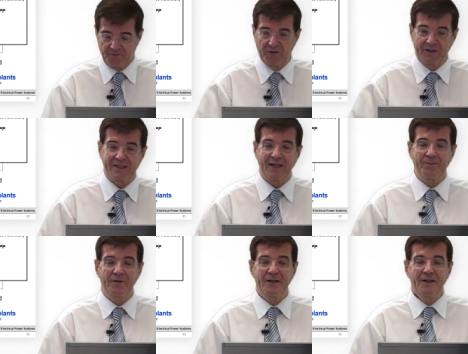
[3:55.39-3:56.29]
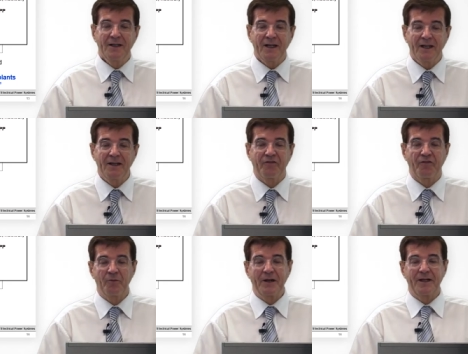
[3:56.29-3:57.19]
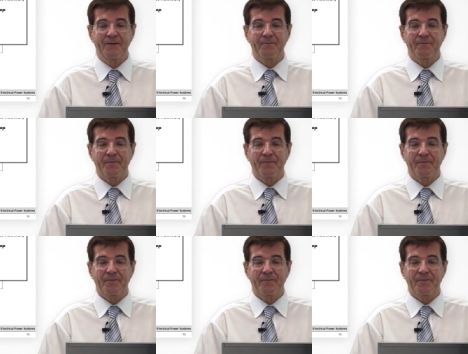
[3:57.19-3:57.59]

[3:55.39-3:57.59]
For example, if we